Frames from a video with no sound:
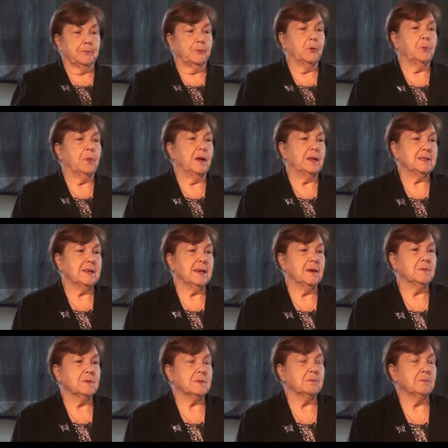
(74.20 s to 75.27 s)
football
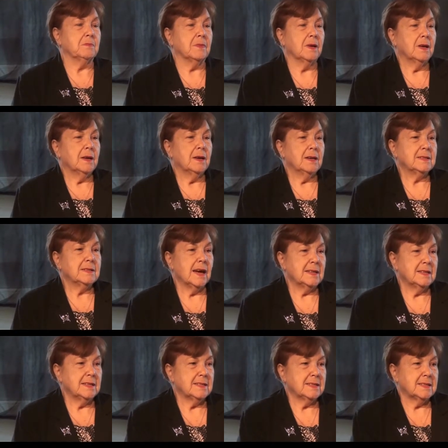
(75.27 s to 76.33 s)
teams.
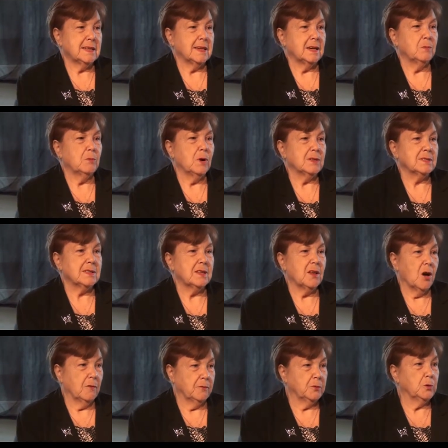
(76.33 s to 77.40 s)
Daddy's team was
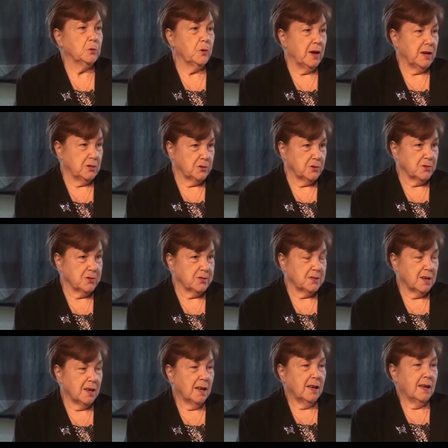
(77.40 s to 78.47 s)
Love You Rangers,
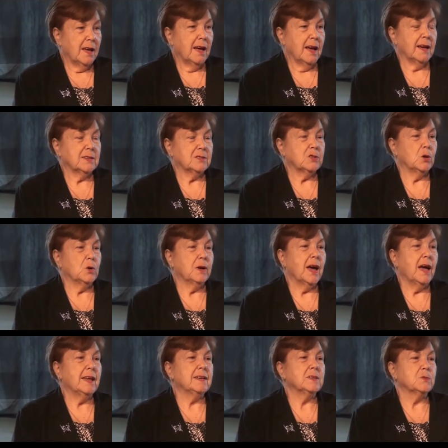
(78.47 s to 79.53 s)
and Joe
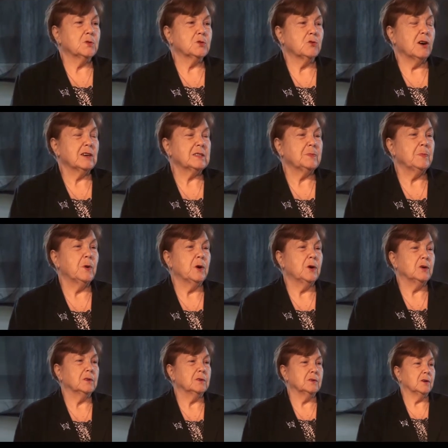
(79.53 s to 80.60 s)
Kelly's was
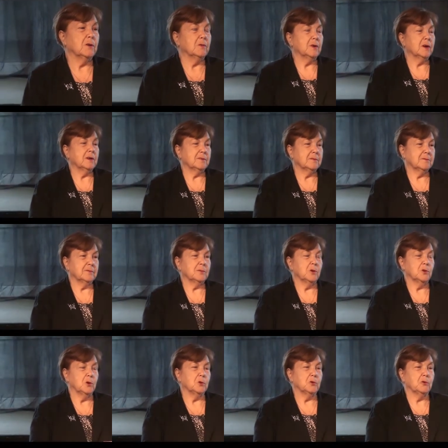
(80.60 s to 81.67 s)
Rossmore. Now, I
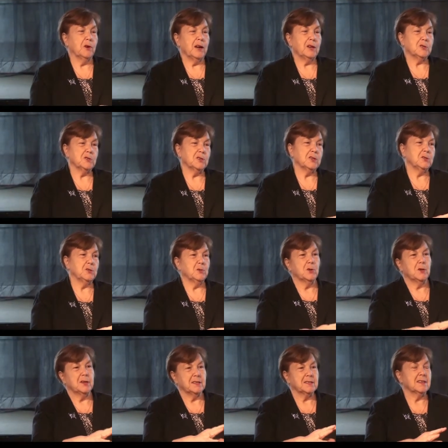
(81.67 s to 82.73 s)
don't know the Rangers or the
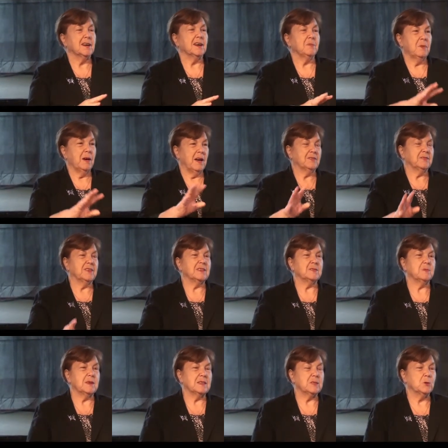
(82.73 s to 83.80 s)
United, so I might have
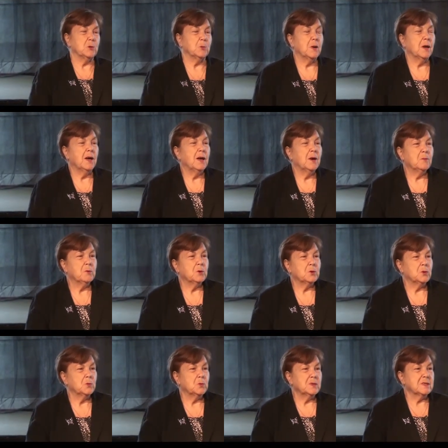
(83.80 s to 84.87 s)
these mixed up, but
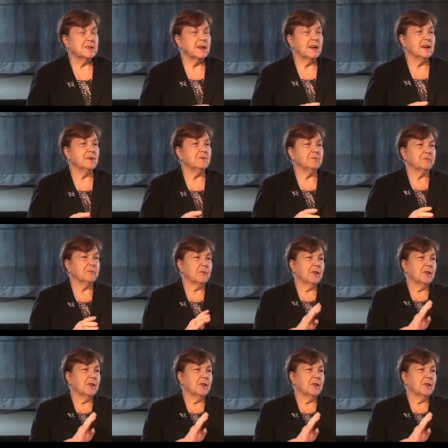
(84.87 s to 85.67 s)
there was um,